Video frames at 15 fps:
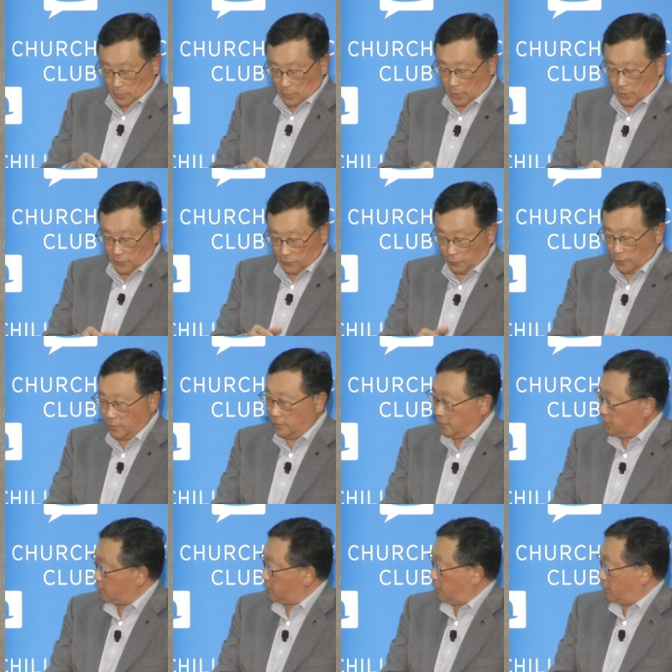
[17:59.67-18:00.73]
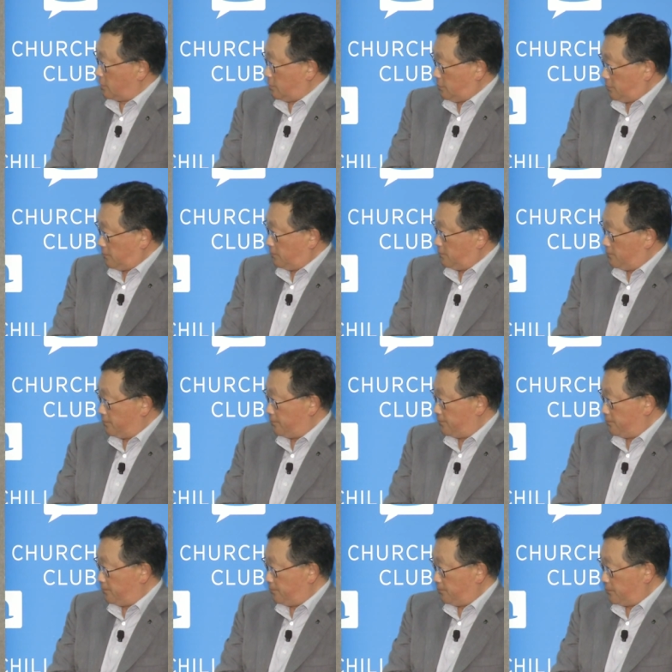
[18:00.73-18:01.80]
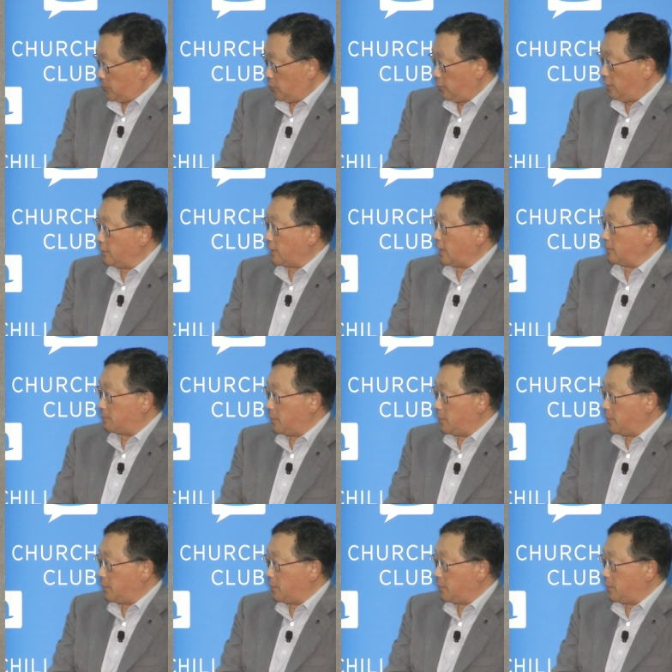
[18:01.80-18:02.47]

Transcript: it's realistic. You need to get